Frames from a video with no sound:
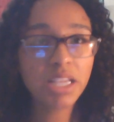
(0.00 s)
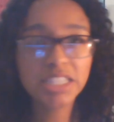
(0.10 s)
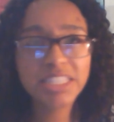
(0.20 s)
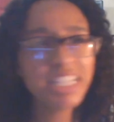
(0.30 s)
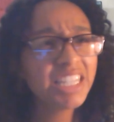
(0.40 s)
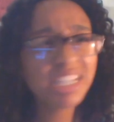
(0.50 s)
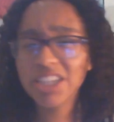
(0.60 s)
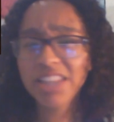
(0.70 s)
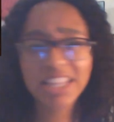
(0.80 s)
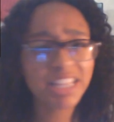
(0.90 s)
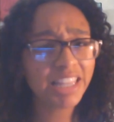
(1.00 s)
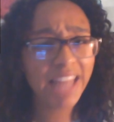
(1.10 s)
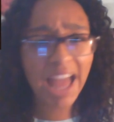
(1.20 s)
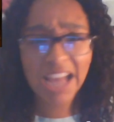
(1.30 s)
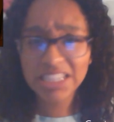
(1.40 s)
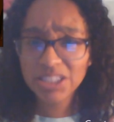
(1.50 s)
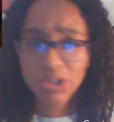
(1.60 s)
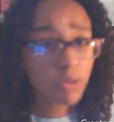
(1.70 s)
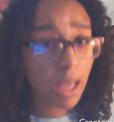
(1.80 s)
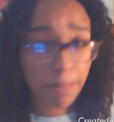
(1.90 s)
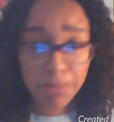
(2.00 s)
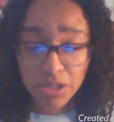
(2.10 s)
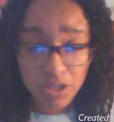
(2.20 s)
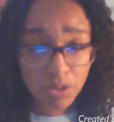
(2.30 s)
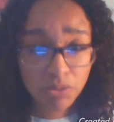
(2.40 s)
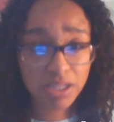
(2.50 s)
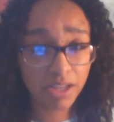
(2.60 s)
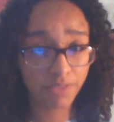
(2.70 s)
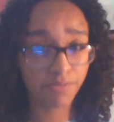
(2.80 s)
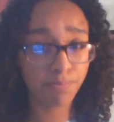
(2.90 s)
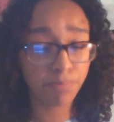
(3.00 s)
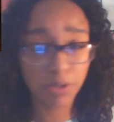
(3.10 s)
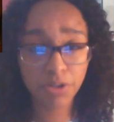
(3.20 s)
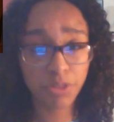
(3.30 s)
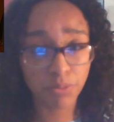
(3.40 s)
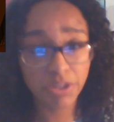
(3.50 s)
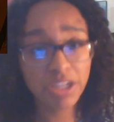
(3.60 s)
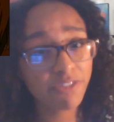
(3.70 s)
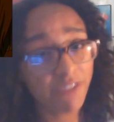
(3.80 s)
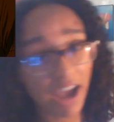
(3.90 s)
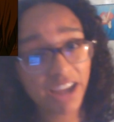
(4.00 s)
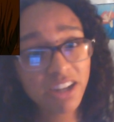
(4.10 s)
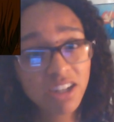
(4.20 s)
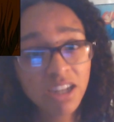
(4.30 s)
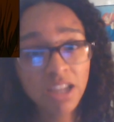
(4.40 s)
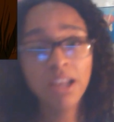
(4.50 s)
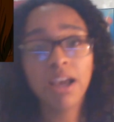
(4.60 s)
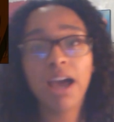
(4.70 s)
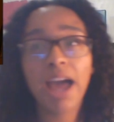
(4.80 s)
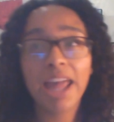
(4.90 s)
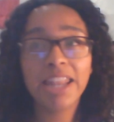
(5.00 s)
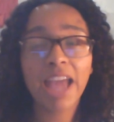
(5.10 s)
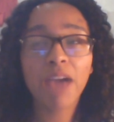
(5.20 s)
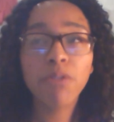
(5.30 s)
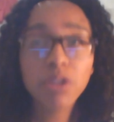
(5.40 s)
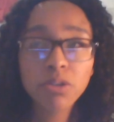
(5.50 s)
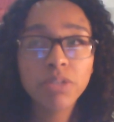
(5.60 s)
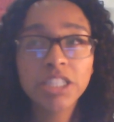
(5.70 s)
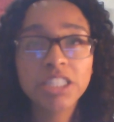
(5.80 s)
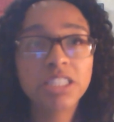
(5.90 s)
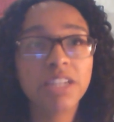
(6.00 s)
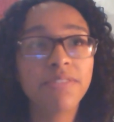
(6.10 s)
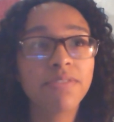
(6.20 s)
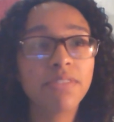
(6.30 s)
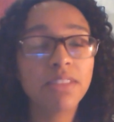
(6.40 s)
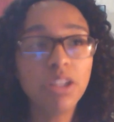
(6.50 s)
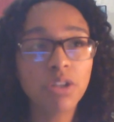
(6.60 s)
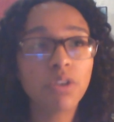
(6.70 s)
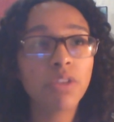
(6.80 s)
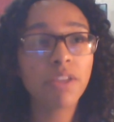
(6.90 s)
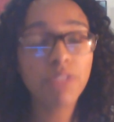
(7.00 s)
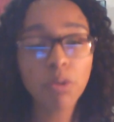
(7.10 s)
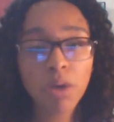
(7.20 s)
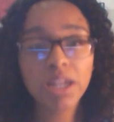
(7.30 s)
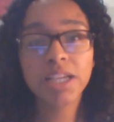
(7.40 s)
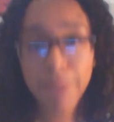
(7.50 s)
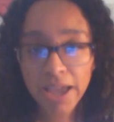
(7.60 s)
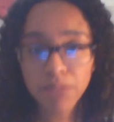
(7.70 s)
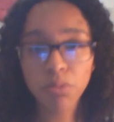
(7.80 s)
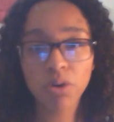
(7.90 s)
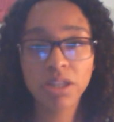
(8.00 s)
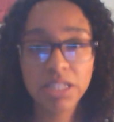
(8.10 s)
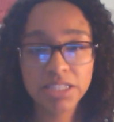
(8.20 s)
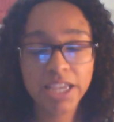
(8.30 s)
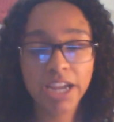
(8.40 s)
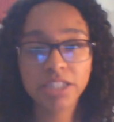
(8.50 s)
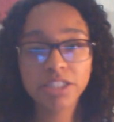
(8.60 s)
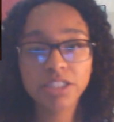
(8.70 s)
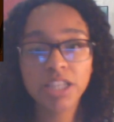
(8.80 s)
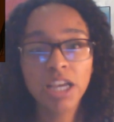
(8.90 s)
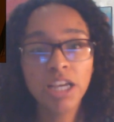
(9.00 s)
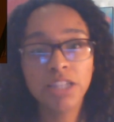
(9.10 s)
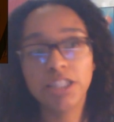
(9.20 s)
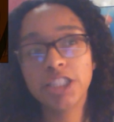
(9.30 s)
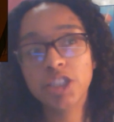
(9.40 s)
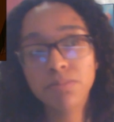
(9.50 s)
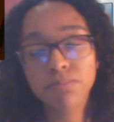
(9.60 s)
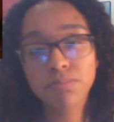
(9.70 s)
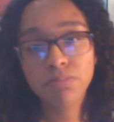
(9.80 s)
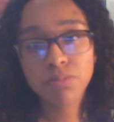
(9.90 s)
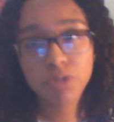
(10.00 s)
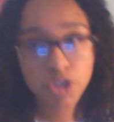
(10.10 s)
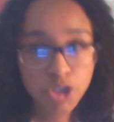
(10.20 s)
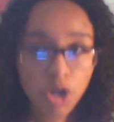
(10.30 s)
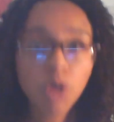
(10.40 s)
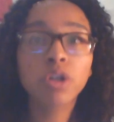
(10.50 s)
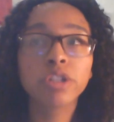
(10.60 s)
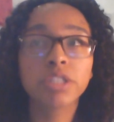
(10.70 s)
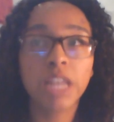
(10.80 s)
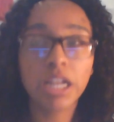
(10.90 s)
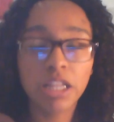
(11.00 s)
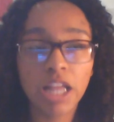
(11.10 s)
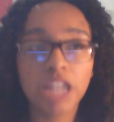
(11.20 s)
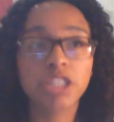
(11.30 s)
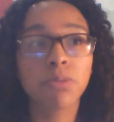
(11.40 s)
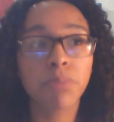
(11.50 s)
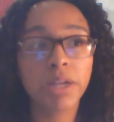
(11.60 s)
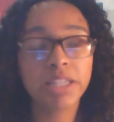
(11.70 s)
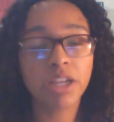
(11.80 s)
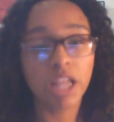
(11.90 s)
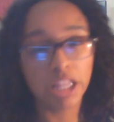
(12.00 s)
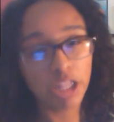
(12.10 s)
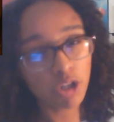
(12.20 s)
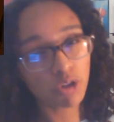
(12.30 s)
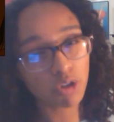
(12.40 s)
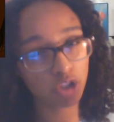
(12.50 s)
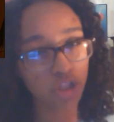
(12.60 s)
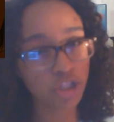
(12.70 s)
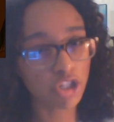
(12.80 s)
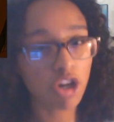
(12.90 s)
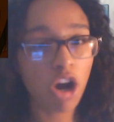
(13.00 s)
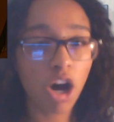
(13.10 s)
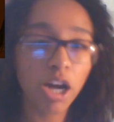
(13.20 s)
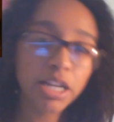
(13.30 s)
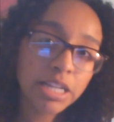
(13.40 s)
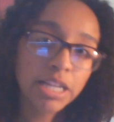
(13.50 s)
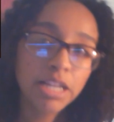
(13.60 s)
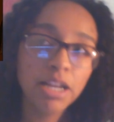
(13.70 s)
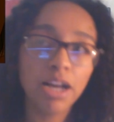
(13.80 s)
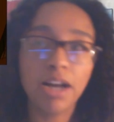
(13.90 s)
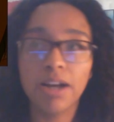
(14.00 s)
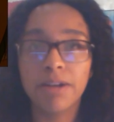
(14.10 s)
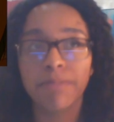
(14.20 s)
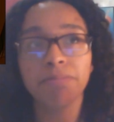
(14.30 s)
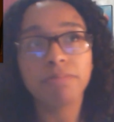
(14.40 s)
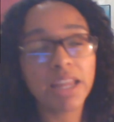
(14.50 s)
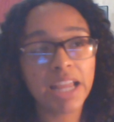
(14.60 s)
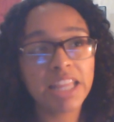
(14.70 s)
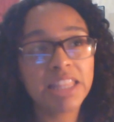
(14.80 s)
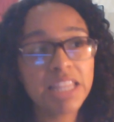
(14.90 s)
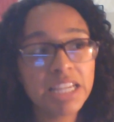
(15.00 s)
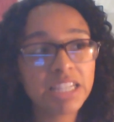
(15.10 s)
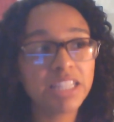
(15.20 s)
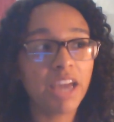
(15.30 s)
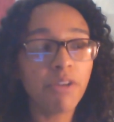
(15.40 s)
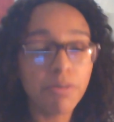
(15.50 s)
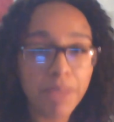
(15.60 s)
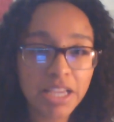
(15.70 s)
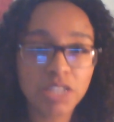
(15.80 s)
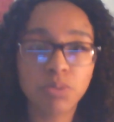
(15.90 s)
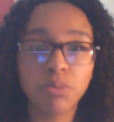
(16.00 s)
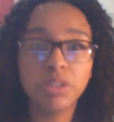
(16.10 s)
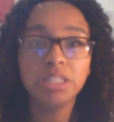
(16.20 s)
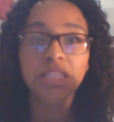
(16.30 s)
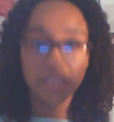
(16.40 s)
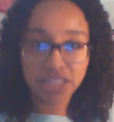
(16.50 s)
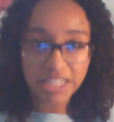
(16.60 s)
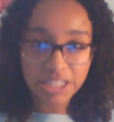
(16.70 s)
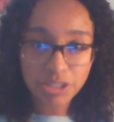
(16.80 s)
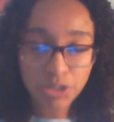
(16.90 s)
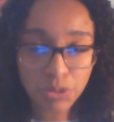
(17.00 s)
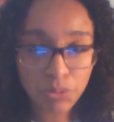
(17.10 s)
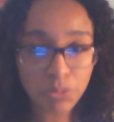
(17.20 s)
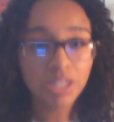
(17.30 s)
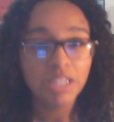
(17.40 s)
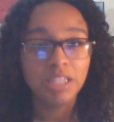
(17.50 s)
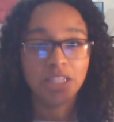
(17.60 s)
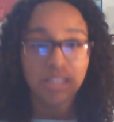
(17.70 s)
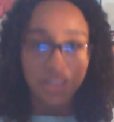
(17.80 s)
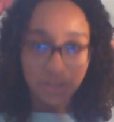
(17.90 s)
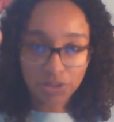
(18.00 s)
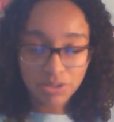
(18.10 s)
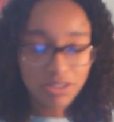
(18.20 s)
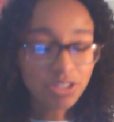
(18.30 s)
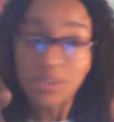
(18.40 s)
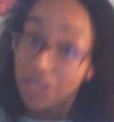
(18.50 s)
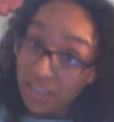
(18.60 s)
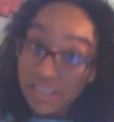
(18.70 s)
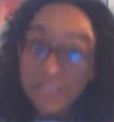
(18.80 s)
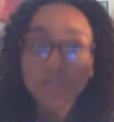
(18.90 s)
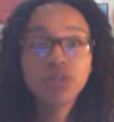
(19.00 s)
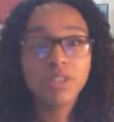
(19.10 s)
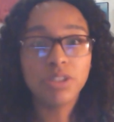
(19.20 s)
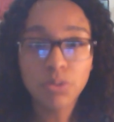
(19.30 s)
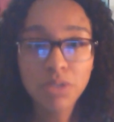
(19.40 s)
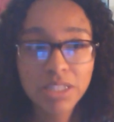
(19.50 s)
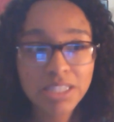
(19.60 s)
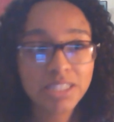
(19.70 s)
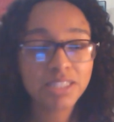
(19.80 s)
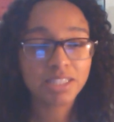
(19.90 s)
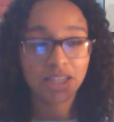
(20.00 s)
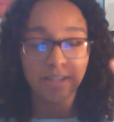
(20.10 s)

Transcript: see it until like the last 2 episodes of book 3, Fire. And I would have wished, if they want to expand more on these characters, they should show her psychological breakdown a little earlier on. And I think that would make us really look into Azula's,